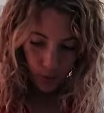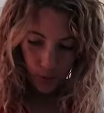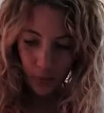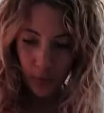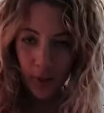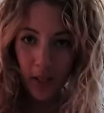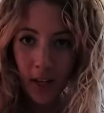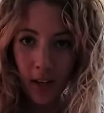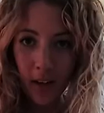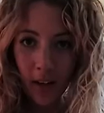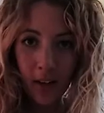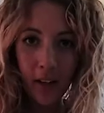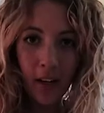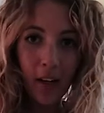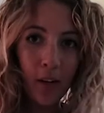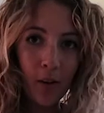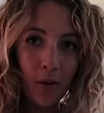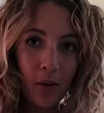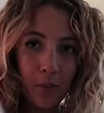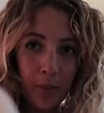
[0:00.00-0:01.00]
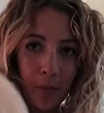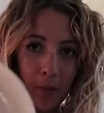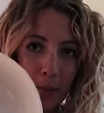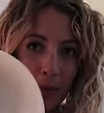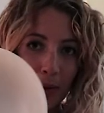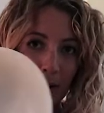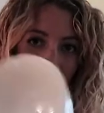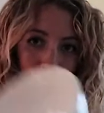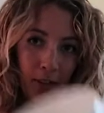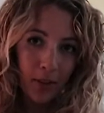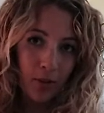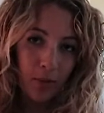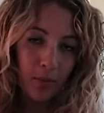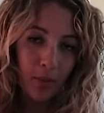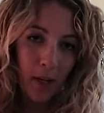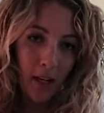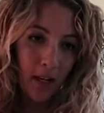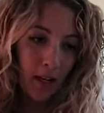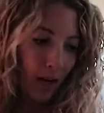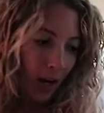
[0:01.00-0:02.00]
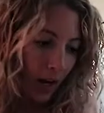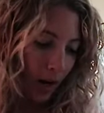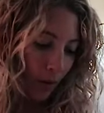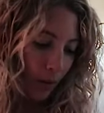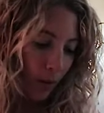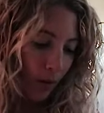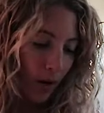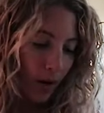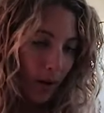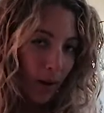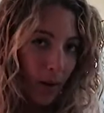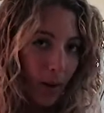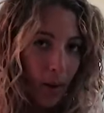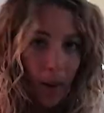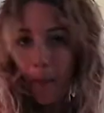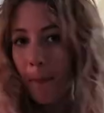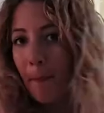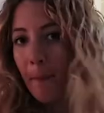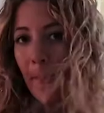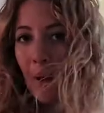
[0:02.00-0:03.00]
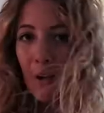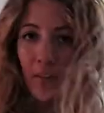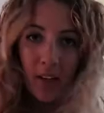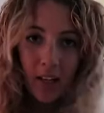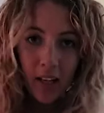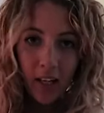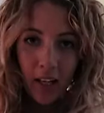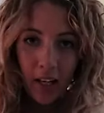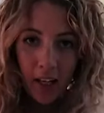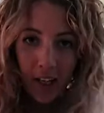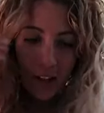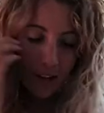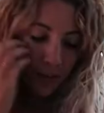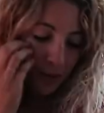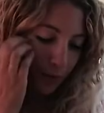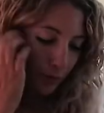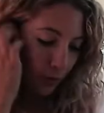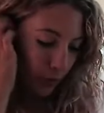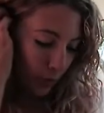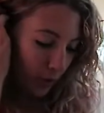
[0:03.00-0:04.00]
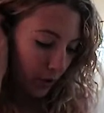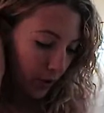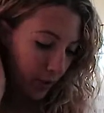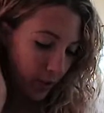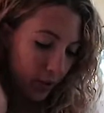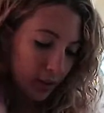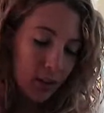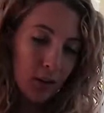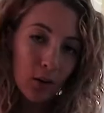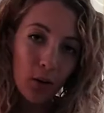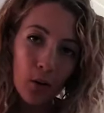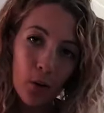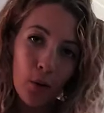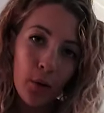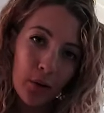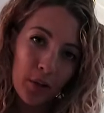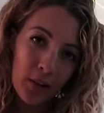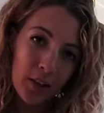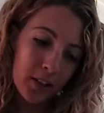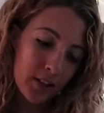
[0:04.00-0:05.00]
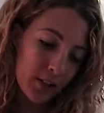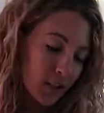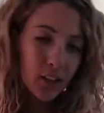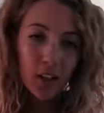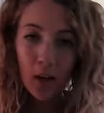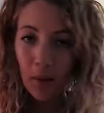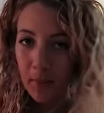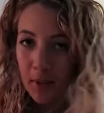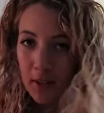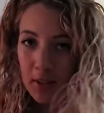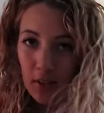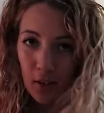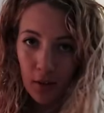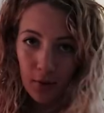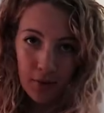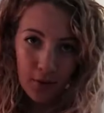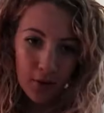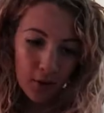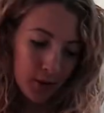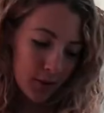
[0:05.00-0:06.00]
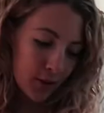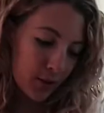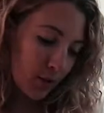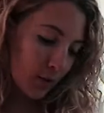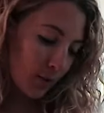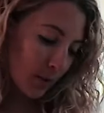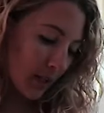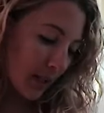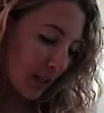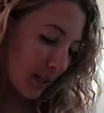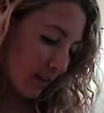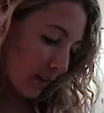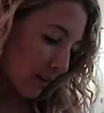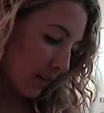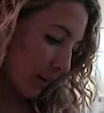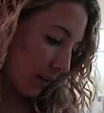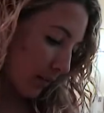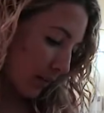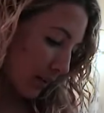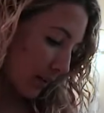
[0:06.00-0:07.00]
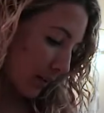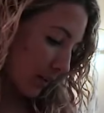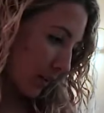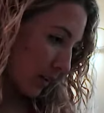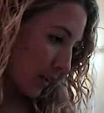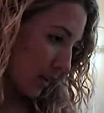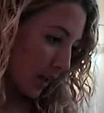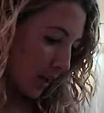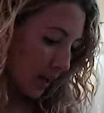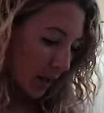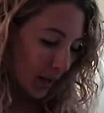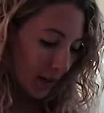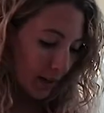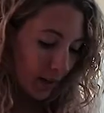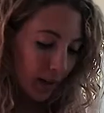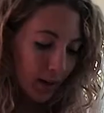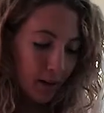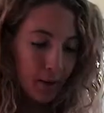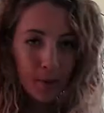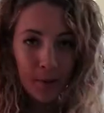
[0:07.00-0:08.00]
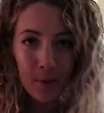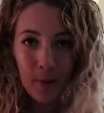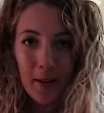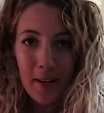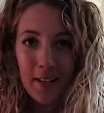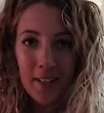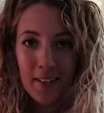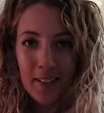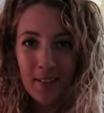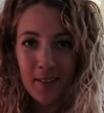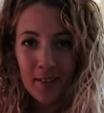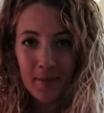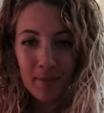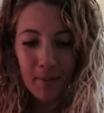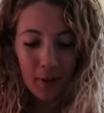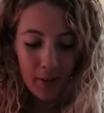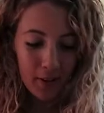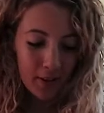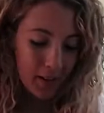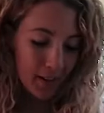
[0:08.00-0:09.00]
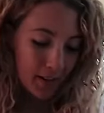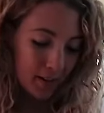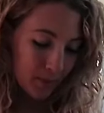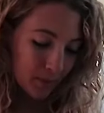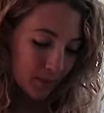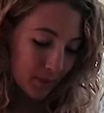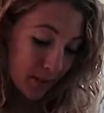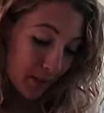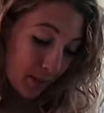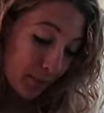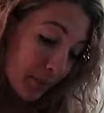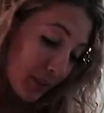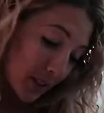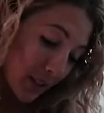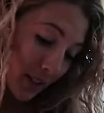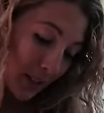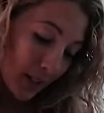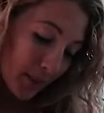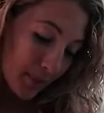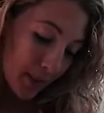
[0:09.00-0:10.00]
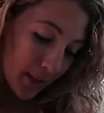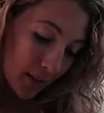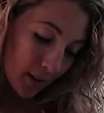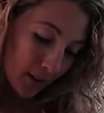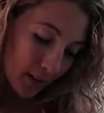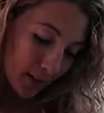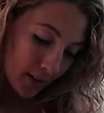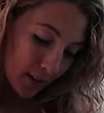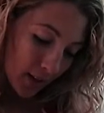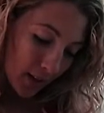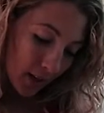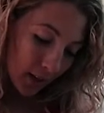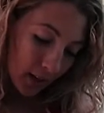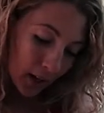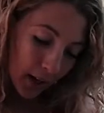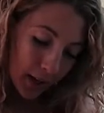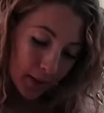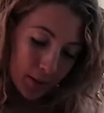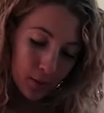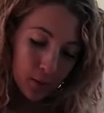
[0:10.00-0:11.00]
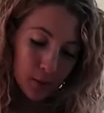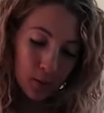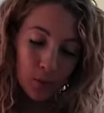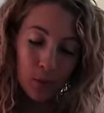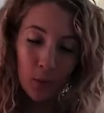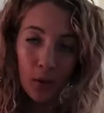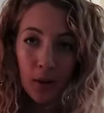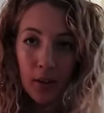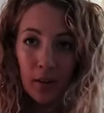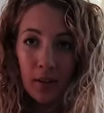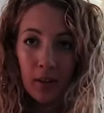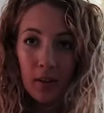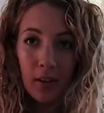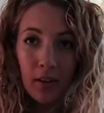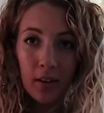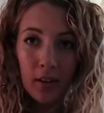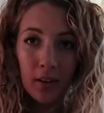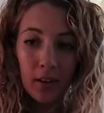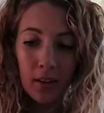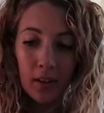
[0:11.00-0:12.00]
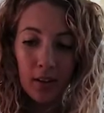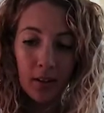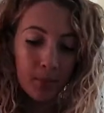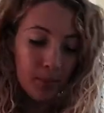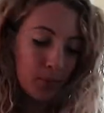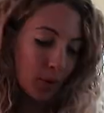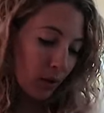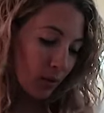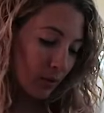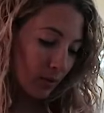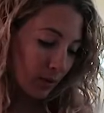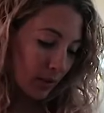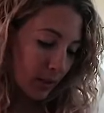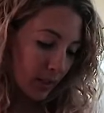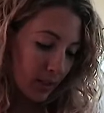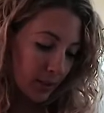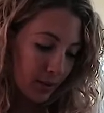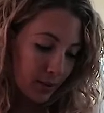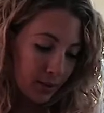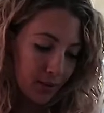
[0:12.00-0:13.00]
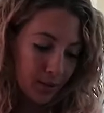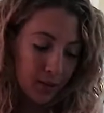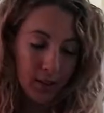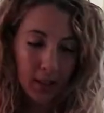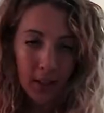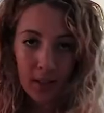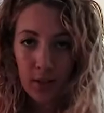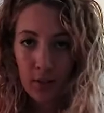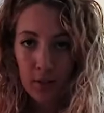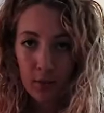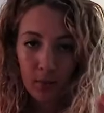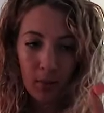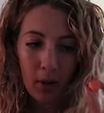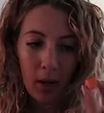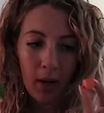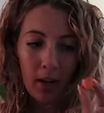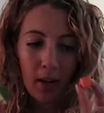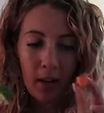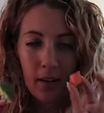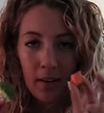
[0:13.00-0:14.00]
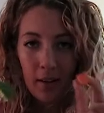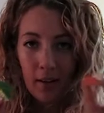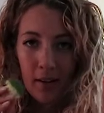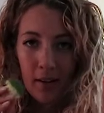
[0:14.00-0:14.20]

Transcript: We are now prepared to make our marinade for all these yummy stuff that is going in the oven. And I always marinate them separately because I don't want the broccoli to stick to my